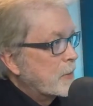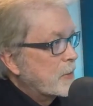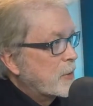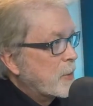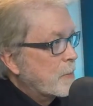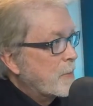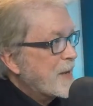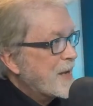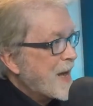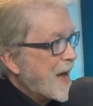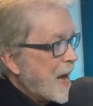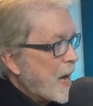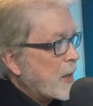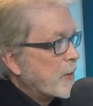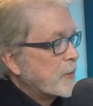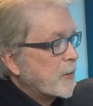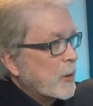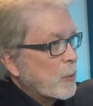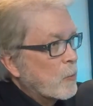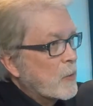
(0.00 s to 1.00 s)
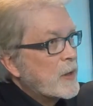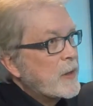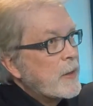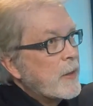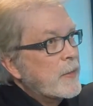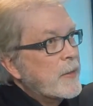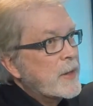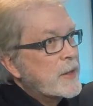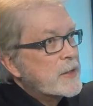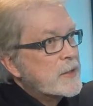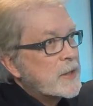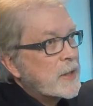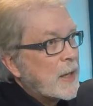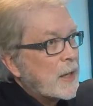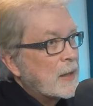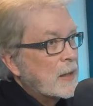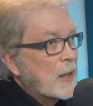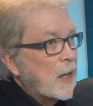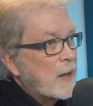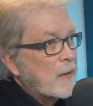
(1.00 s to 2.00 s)
to be out there. One of the things that
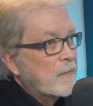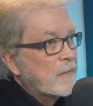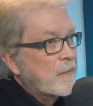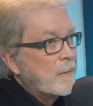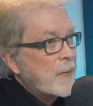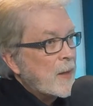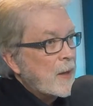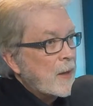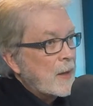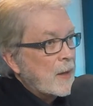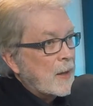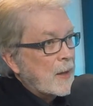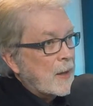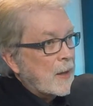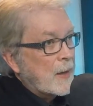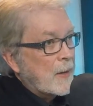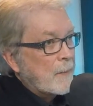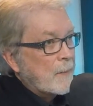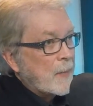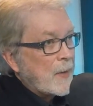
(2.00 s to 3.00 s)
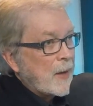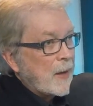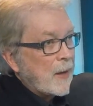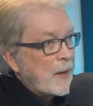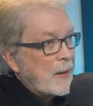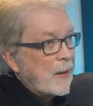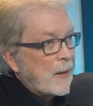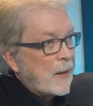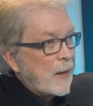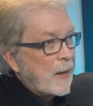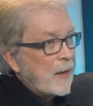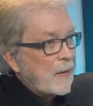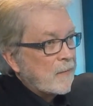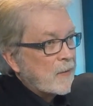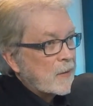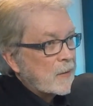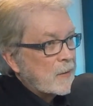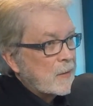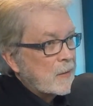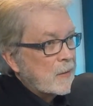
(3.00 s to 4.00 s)
I love, I
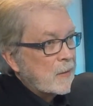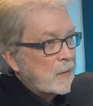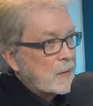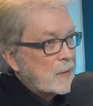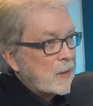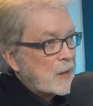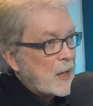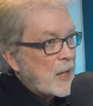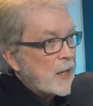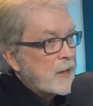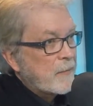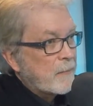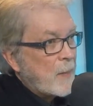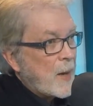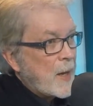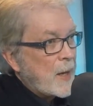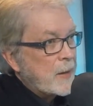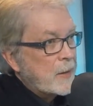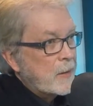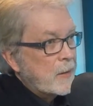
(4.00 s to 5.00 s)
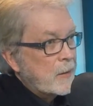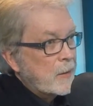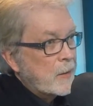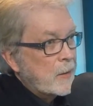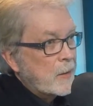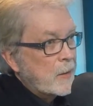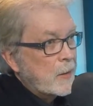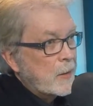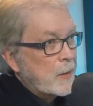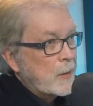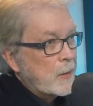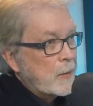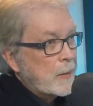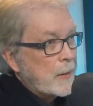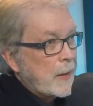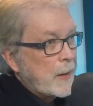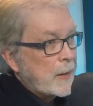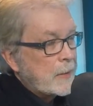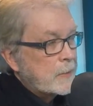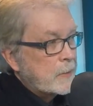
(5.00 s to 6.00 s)
have a client of mine
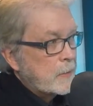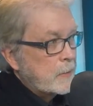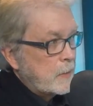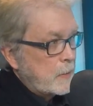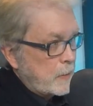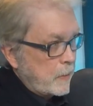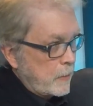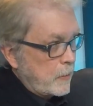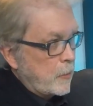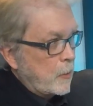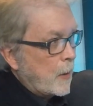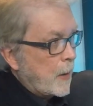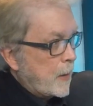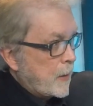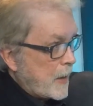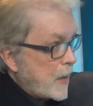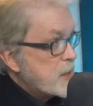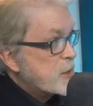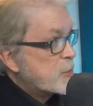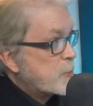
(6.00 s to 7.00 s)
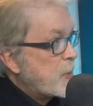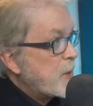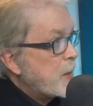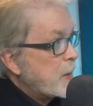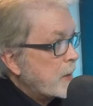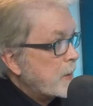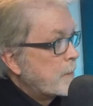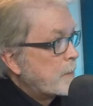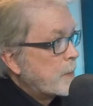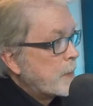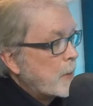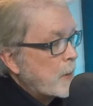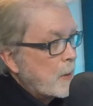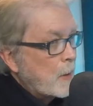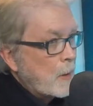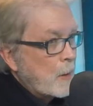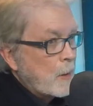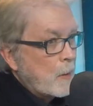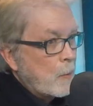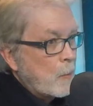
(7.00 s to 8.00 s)
at HP,
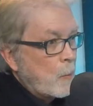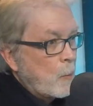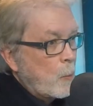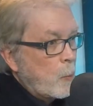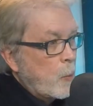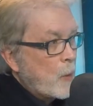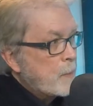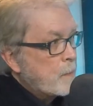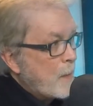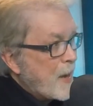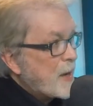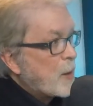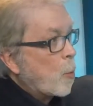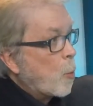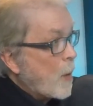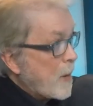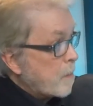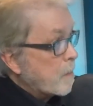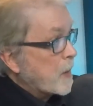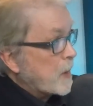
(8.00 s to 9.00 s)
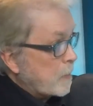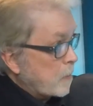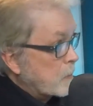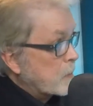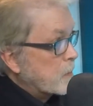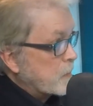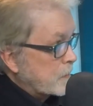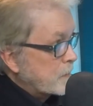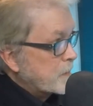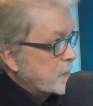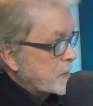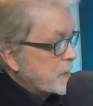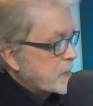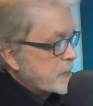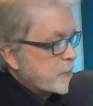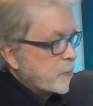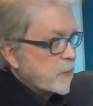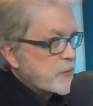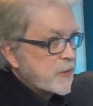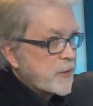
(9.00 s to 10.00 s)
when Meg Whitman
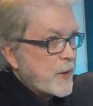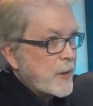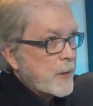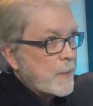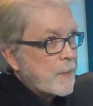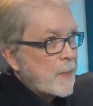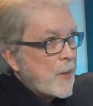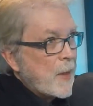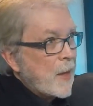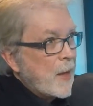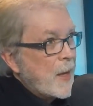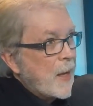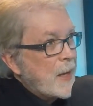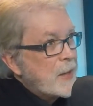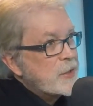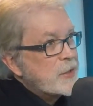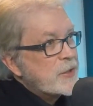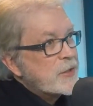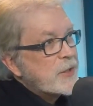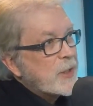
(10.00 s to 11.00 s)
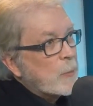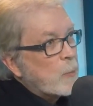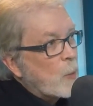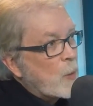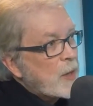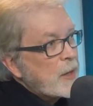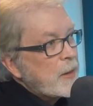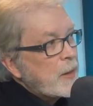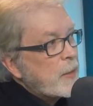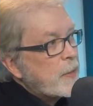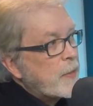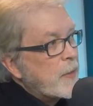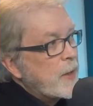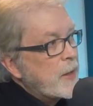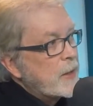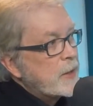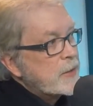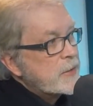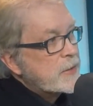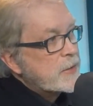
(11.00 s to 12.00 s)
was there. And she said one of the
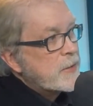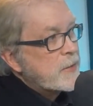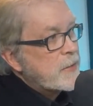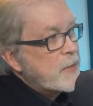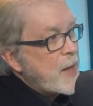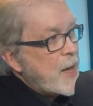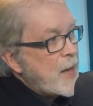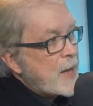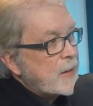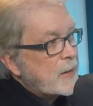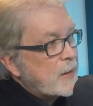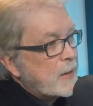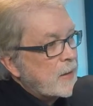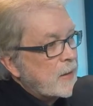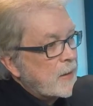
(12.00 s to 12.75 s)
things that